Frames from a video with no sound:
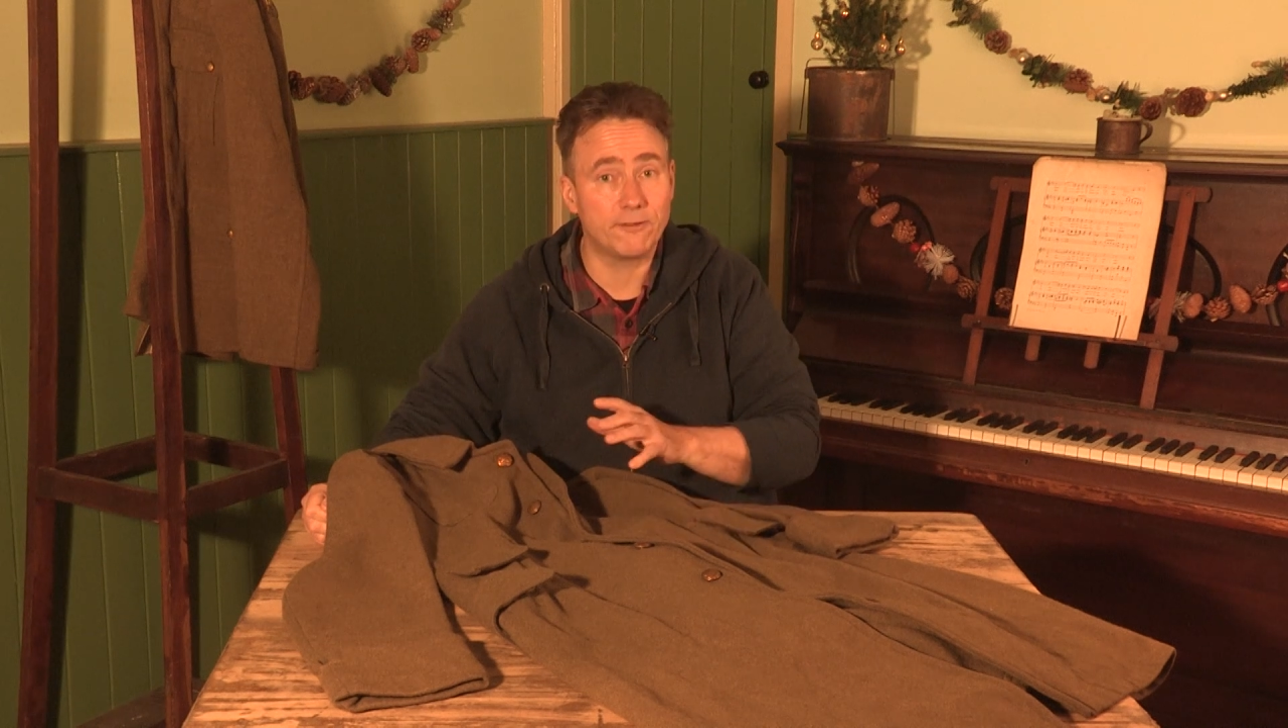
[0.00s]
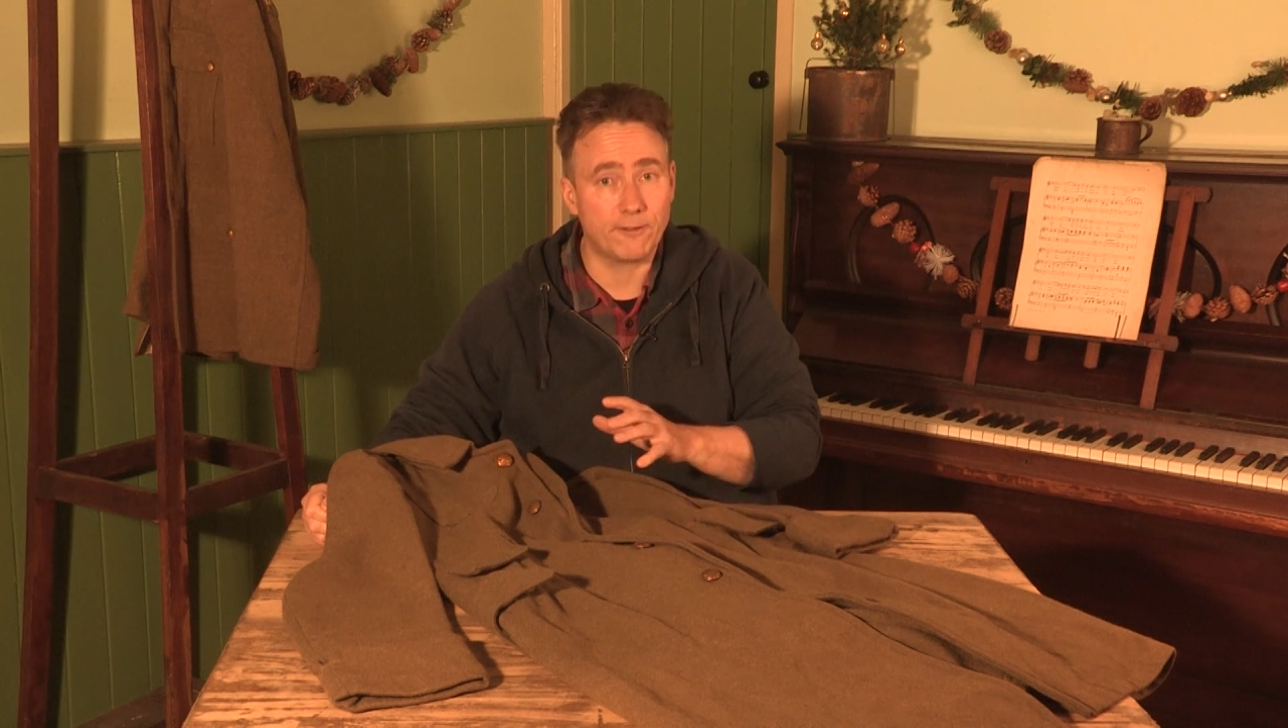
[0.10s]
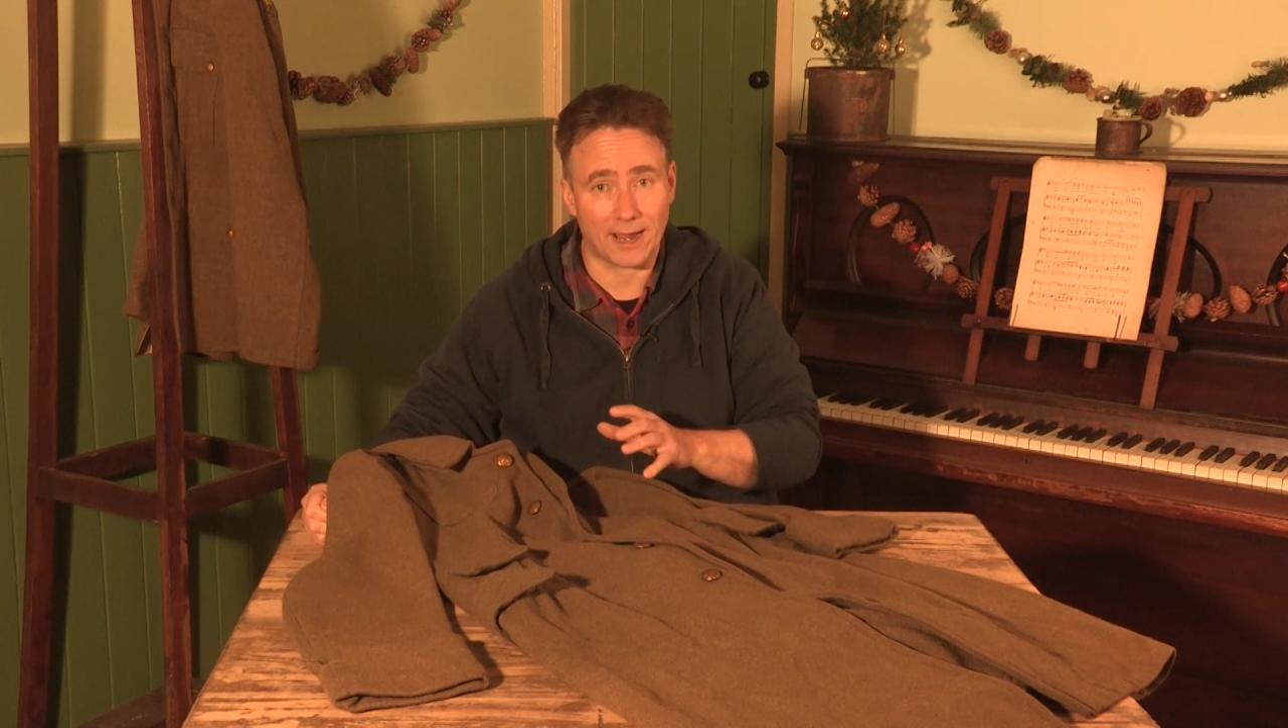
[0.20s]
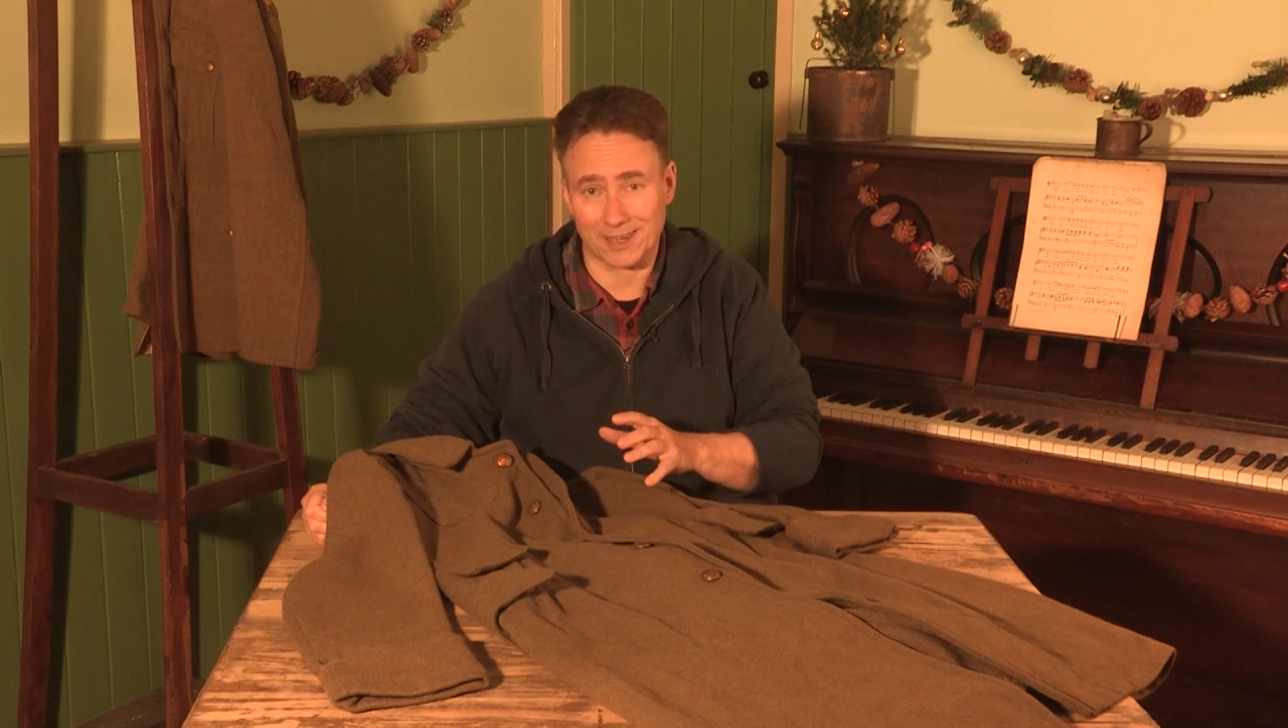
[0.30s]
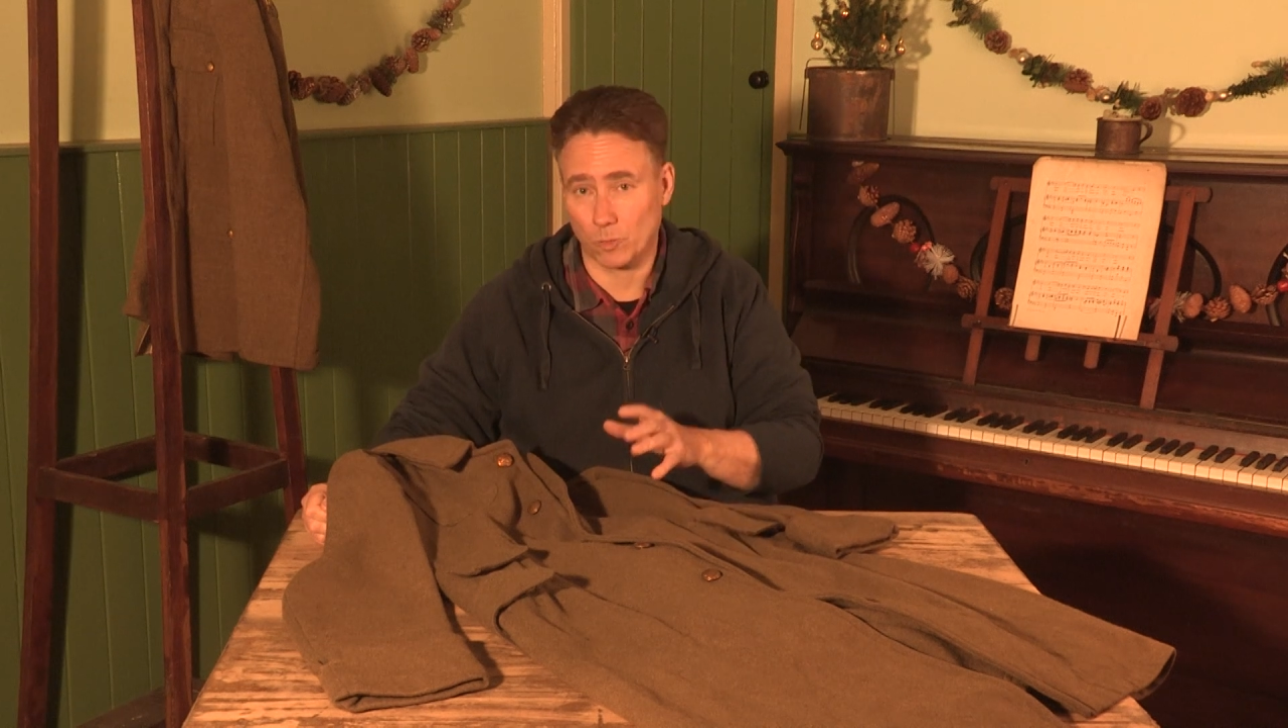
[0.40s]

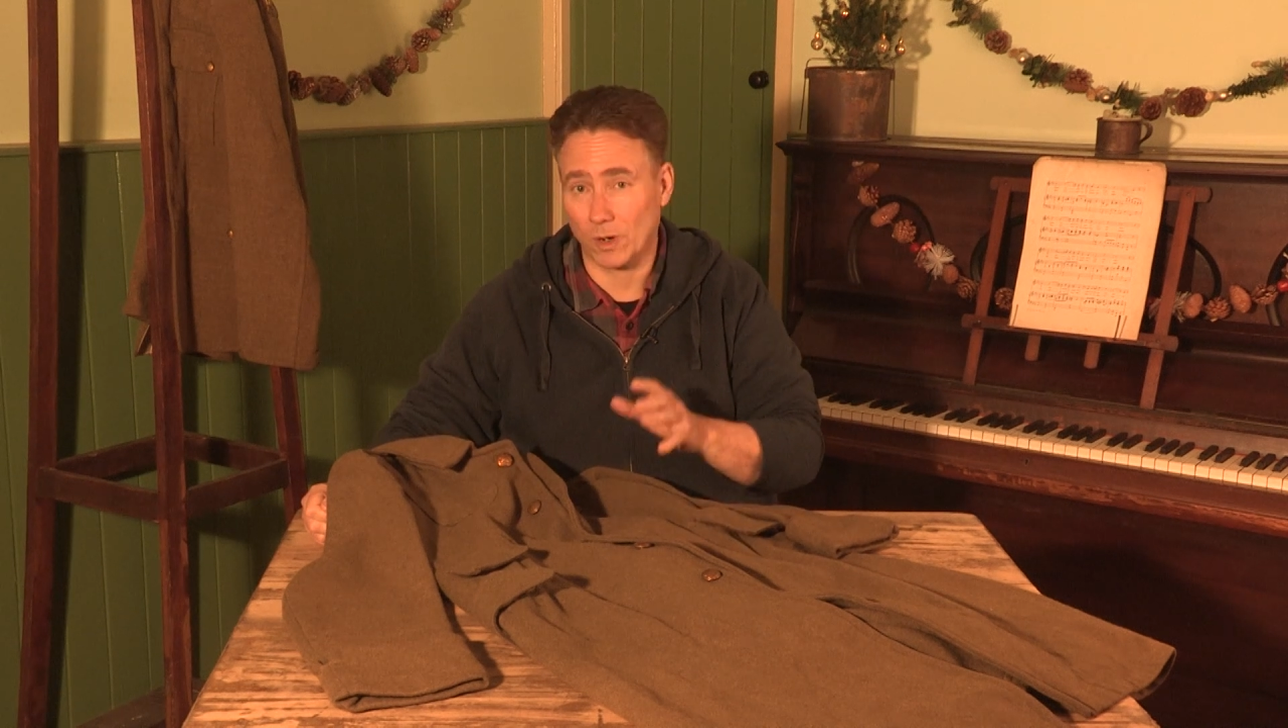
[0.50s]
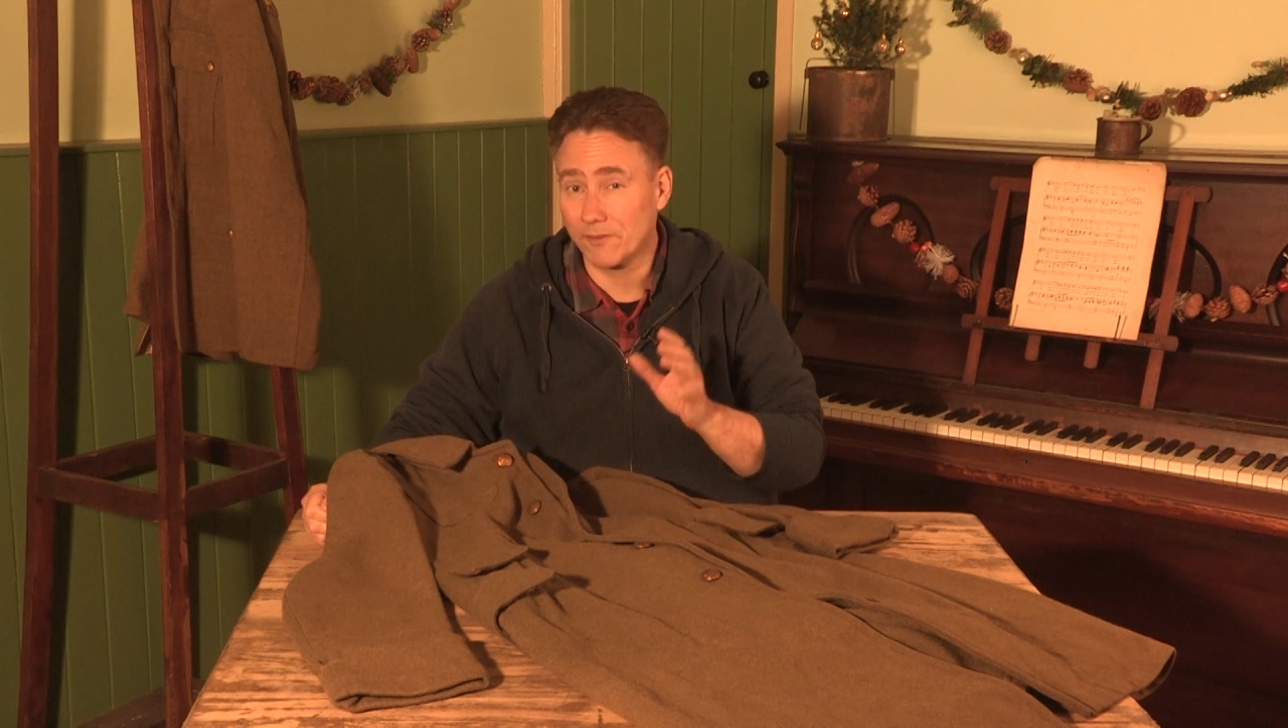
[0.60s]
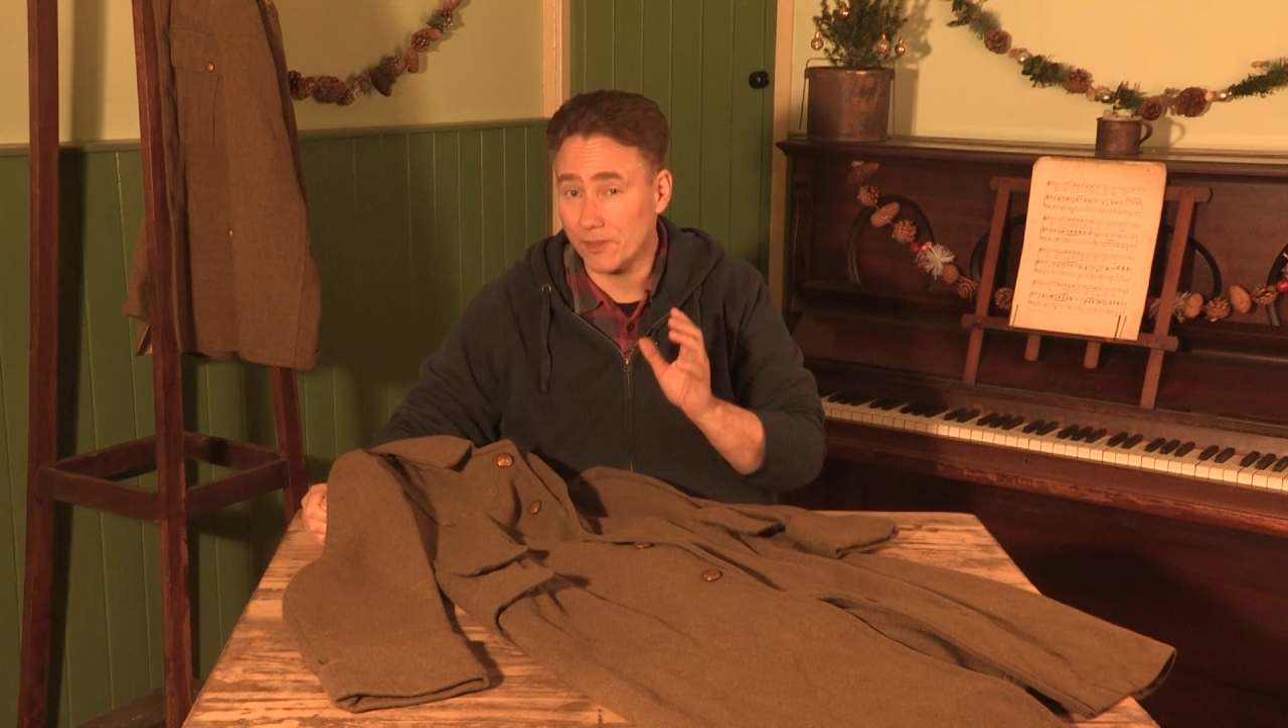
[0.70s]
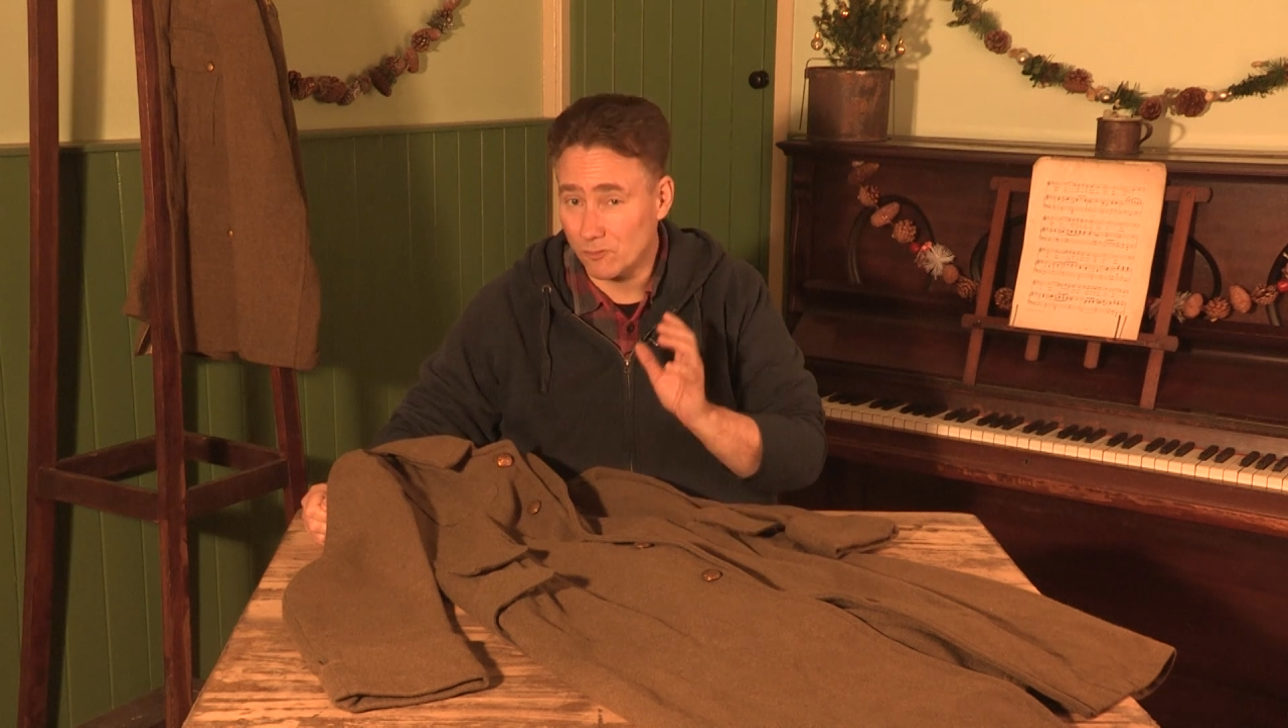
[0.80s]
fact one of the